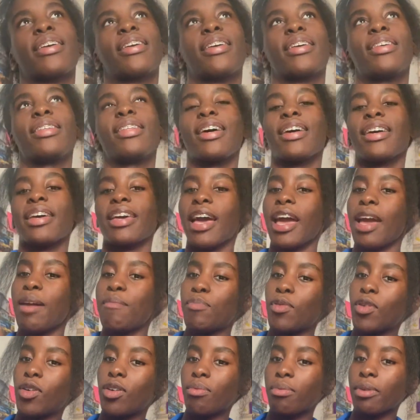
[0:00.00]

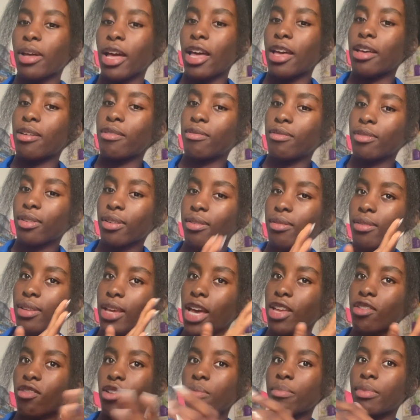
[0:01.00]
K-pop,
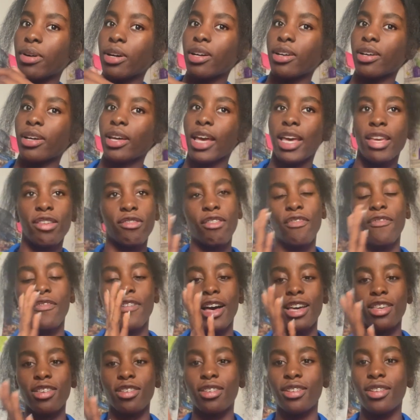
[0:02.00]
K-drama, K-drama
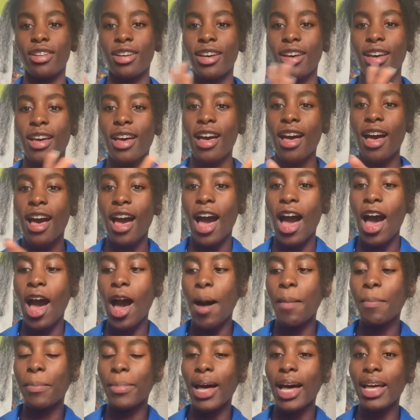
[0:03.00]
fashion,
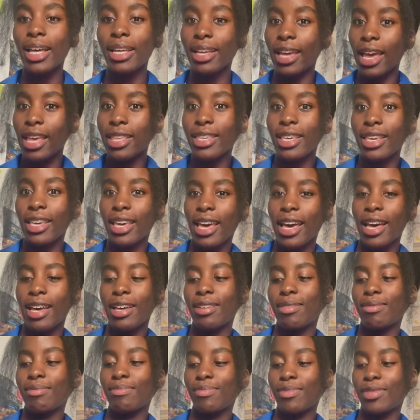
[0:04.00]
and
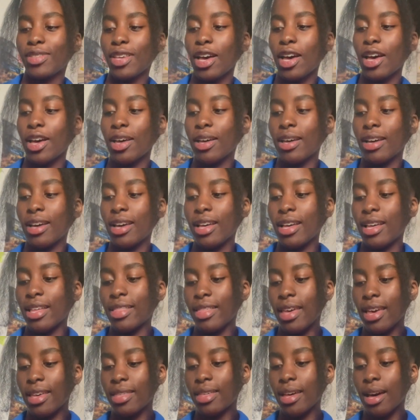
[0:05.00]
K-skincare. So
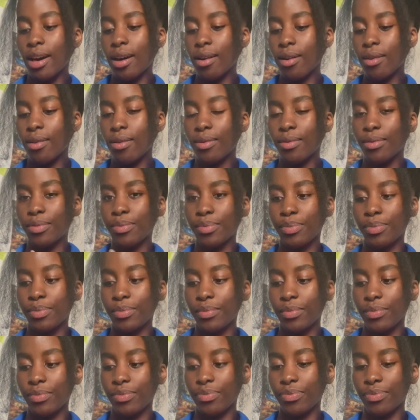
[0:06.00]
they sell
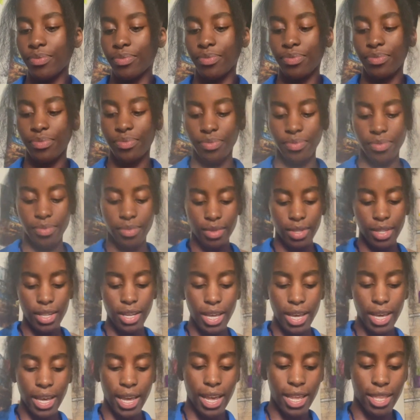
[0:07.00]

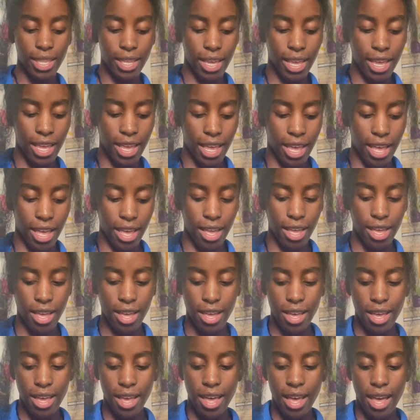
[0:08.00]
K skincare,
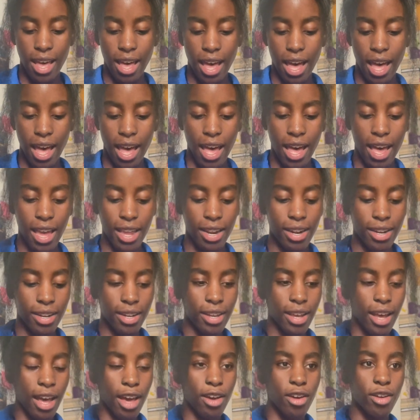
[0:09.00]
and
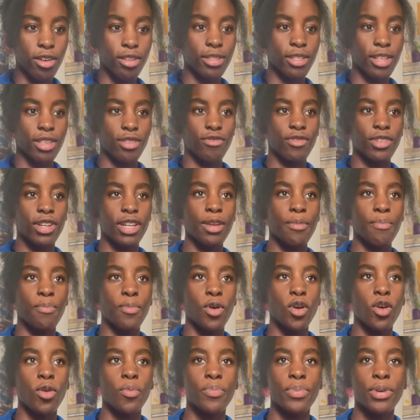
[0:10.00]
I got this really
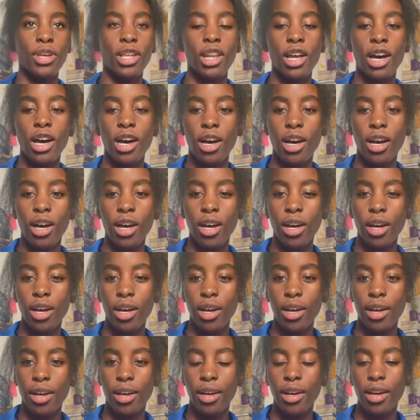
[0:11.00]
popular
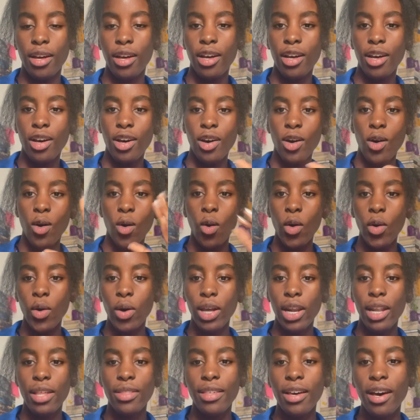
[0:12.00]
oil
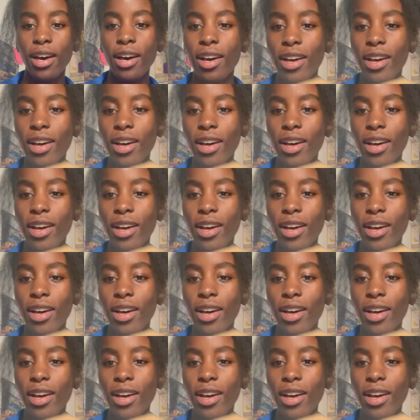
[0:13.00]
cleanser.